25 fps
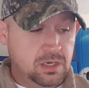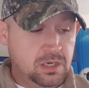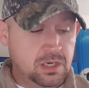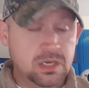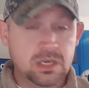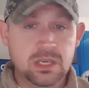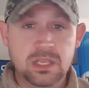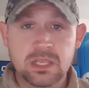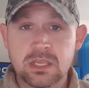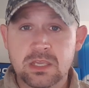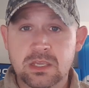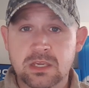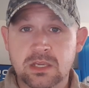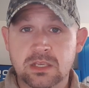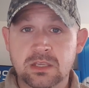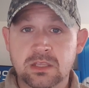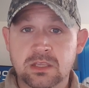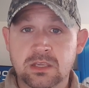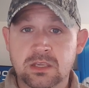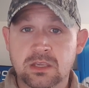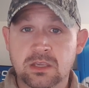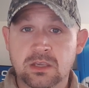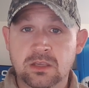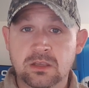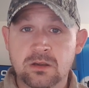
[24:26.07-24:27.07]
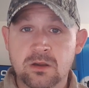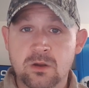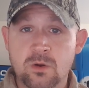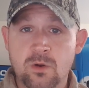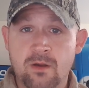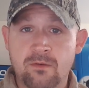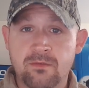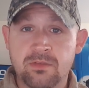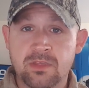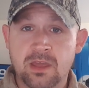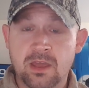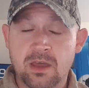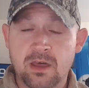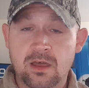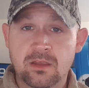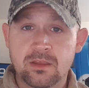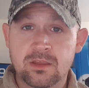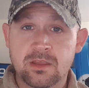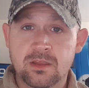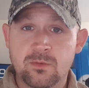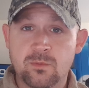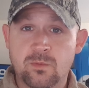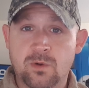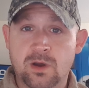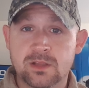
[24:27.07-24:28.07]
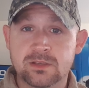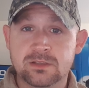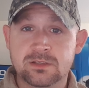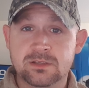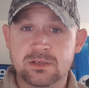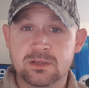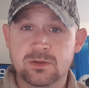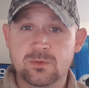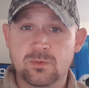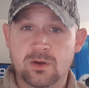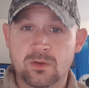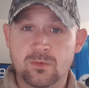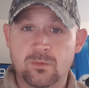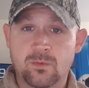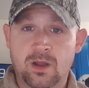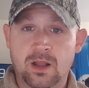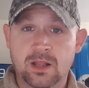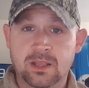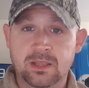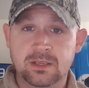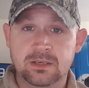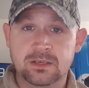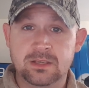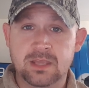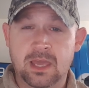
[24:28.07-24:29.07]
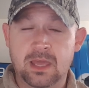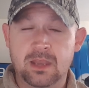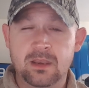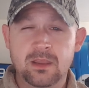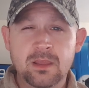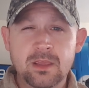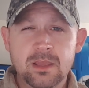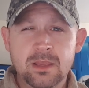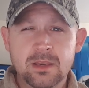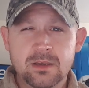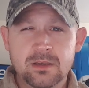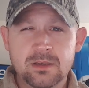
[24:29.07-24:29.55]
Negan kill whoever the hell he wants to on Walking Dead.